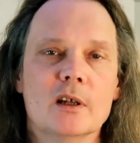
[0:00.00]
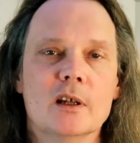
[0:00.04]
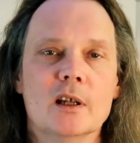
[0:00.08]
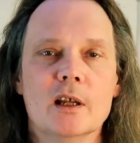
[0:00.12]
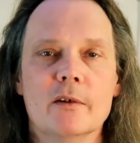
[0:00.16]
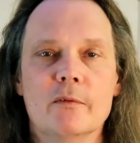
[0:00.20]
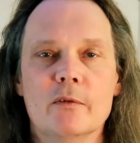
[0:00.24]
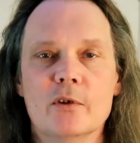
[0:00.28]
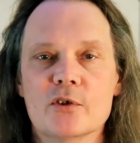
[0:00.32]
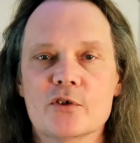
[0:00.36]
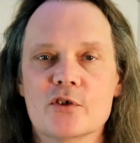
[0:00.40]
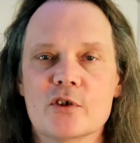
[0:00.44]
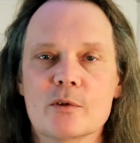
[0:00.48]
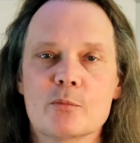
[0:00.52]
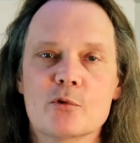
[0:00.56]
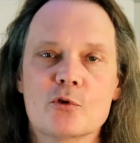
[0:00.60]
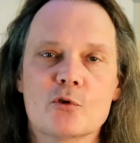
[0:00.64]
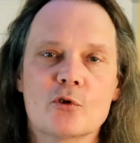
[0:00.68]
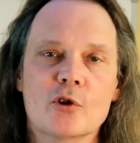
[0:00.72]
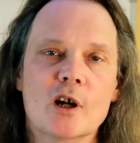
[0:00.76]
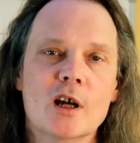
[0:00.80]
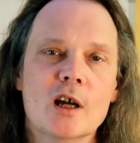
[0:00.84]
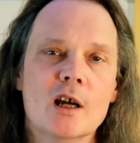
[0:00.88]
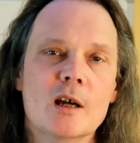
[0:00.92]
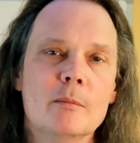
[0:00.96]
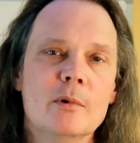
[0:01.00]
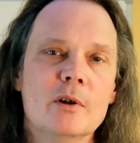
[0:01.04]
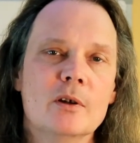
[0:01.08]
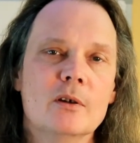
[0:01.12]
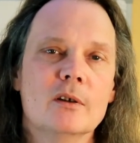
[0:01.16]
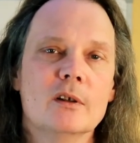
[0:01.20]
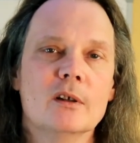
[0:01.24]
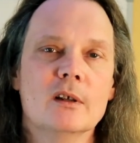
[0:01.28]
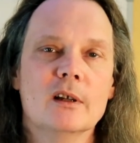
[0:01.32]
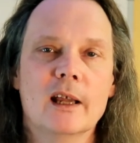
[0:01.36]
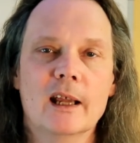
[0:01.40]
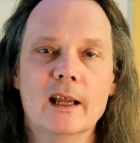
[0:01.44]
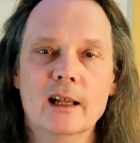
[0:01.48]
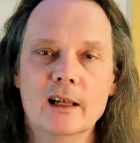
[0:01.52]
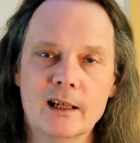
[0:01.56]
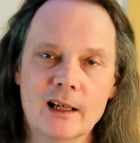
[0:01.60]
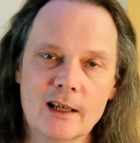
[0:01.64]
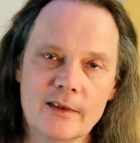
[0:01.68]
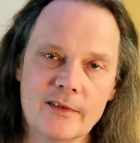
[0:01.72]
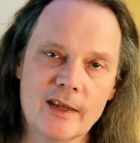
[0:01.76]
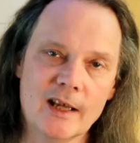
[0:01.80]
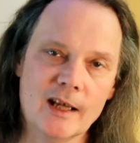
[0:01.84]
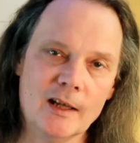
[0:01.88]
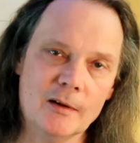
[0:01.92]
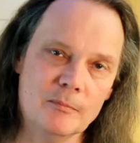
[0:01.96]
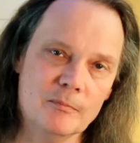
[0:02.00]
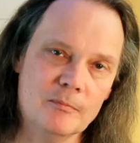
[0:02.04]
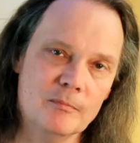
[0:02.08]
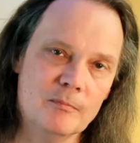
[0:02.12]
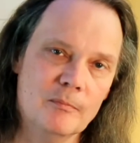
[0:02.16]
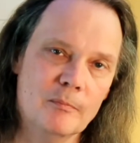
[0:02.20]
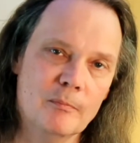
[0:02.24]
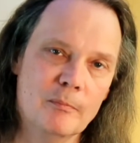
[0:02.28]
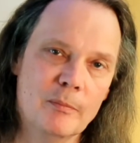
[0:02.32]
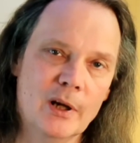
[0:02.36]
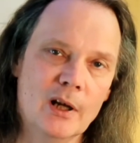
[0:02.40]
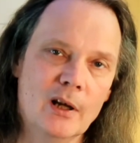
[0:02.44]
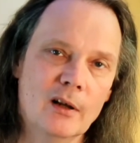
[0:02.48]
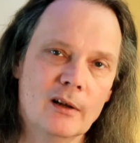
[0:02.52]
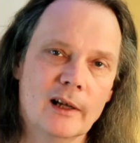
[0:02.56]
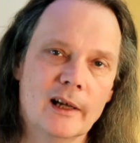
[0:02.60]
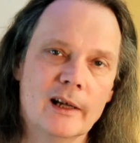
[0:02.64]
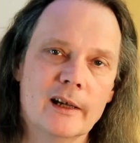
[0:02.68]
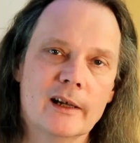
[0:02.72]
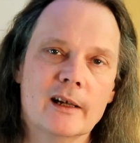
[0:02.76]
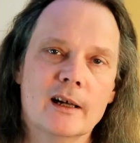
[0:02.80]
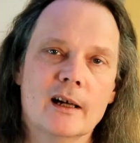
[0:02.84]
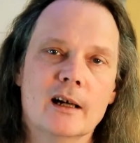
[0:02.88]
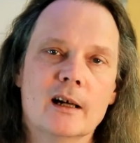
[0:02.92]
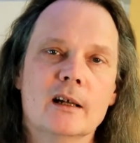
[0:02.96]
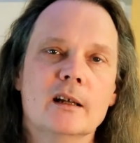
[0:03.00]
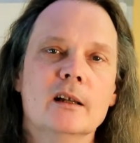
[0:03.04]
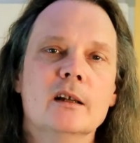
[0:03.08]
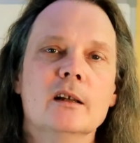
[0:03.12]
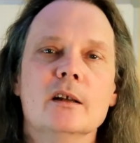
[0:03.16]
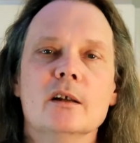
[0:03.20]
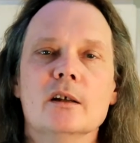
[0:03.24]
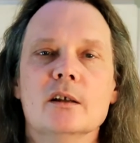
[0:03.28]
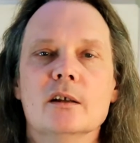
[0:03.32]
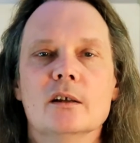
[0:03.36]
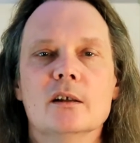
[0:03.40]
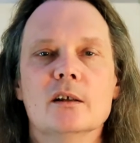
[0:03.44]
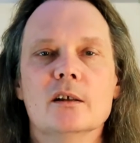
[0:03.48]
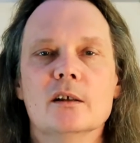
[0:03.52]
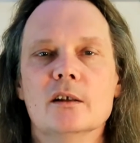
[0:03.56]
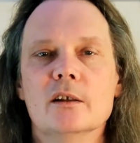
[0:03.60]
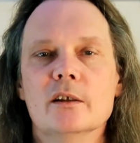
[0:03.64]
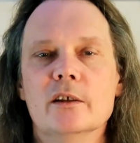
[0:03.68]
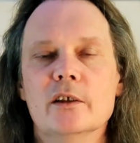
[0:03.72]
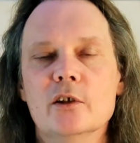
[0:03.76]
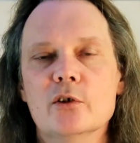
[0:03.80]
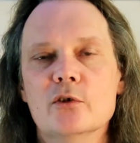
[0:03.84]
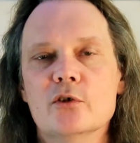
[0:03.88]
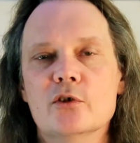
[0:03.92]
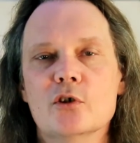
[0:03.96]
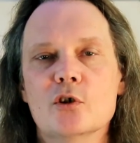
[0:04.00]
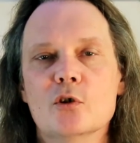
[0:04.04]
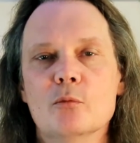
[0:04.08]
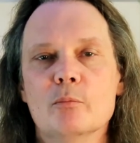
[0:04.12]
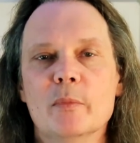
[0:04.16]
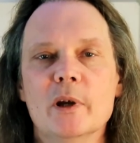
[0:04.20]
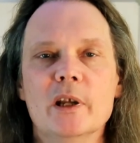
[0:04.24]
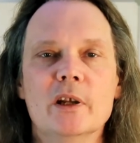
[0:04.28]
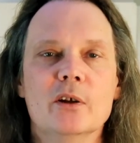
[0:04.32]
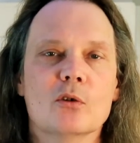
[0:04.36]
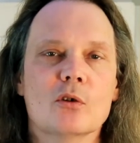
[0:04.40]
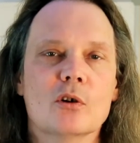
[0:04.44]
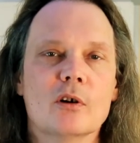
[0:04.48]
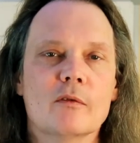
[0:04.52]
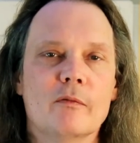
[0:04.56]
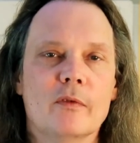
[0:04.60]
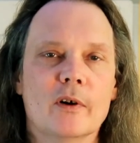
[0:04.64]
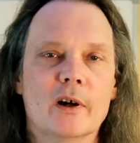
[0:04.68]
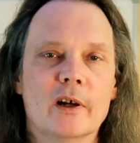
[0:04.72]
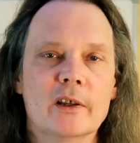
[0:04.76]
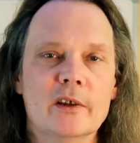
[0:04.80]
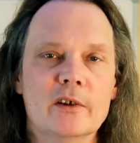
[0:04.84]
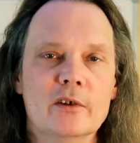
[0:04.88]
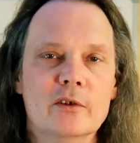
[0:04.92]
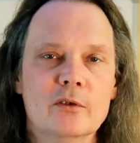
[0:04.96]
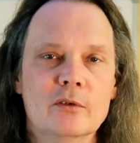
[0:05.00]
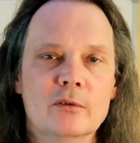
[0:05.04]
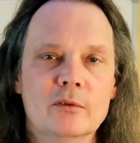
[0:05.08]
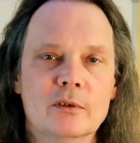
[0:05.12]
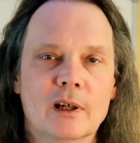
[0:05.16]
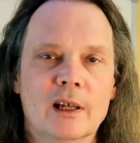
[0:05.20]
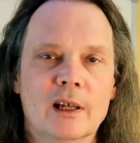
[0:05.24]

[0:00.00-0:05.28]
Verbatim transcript: If you subscribe and hit that bell icon, YouTube may notify you